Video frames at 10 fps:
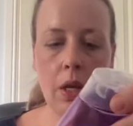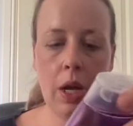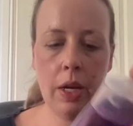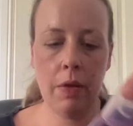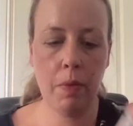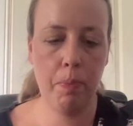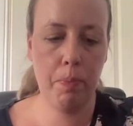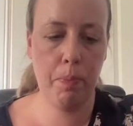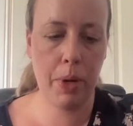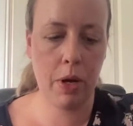Another
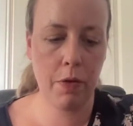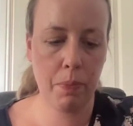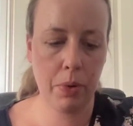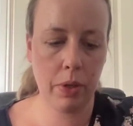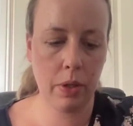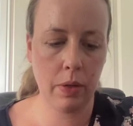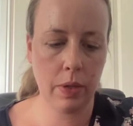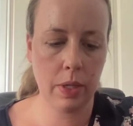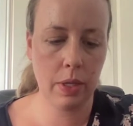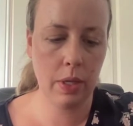bath
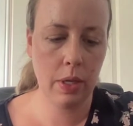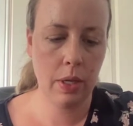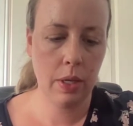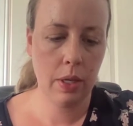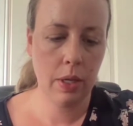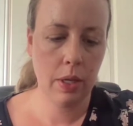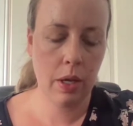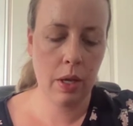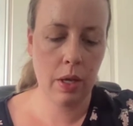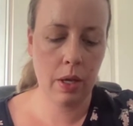product.
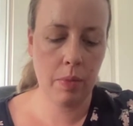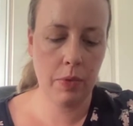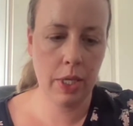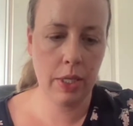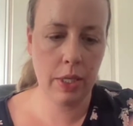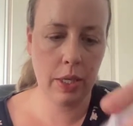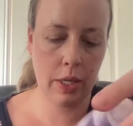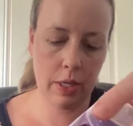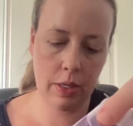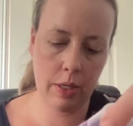This
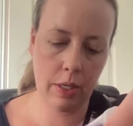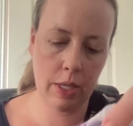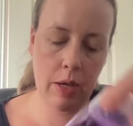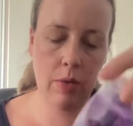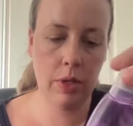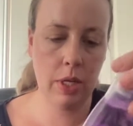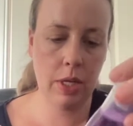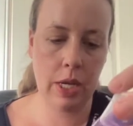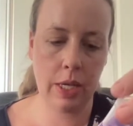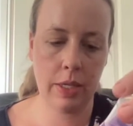is this Aldi?
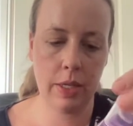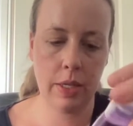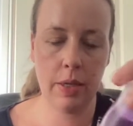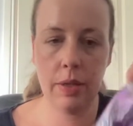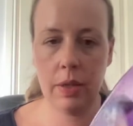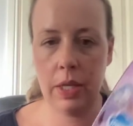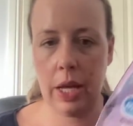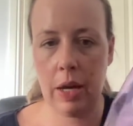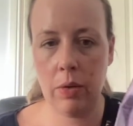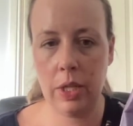Yes, the
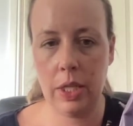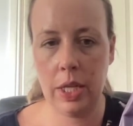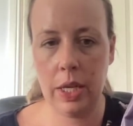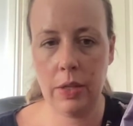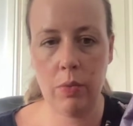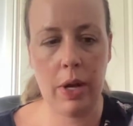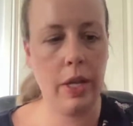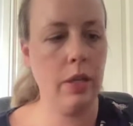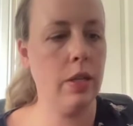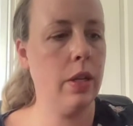Aldi Kids
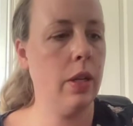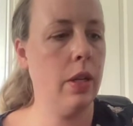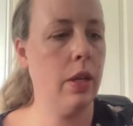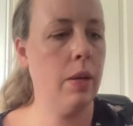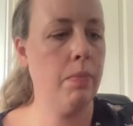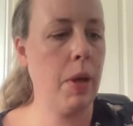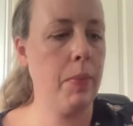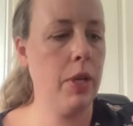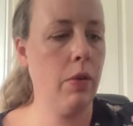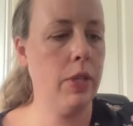range.
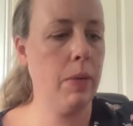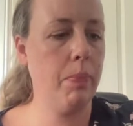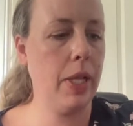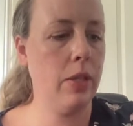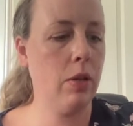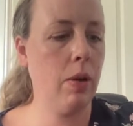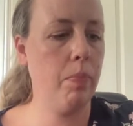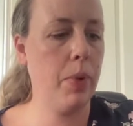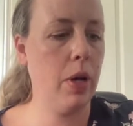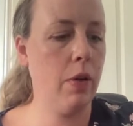Mamio, is it? Bedtime
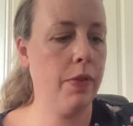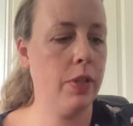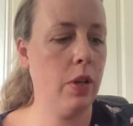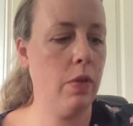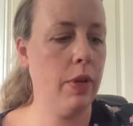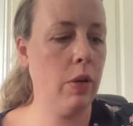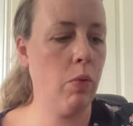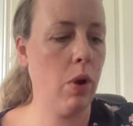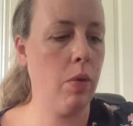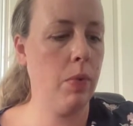bath, soothing
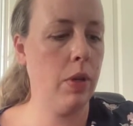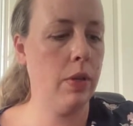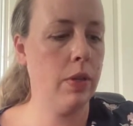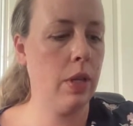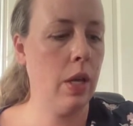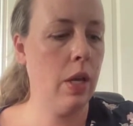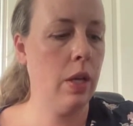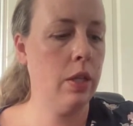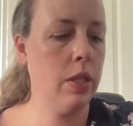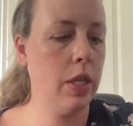aromas,
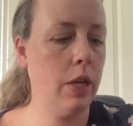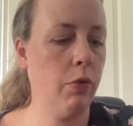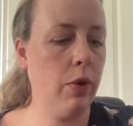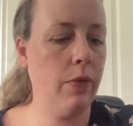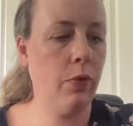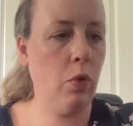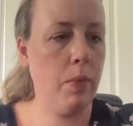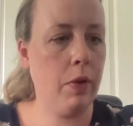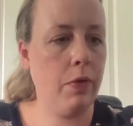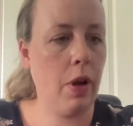tear-free
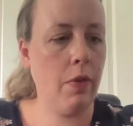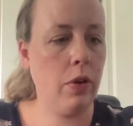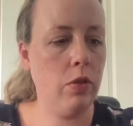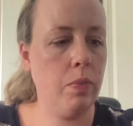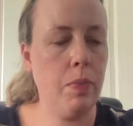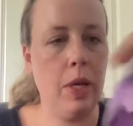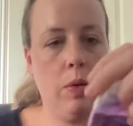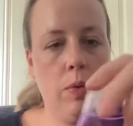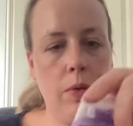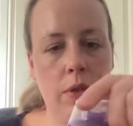formula, 500
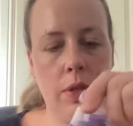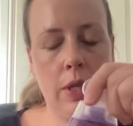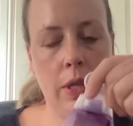mils.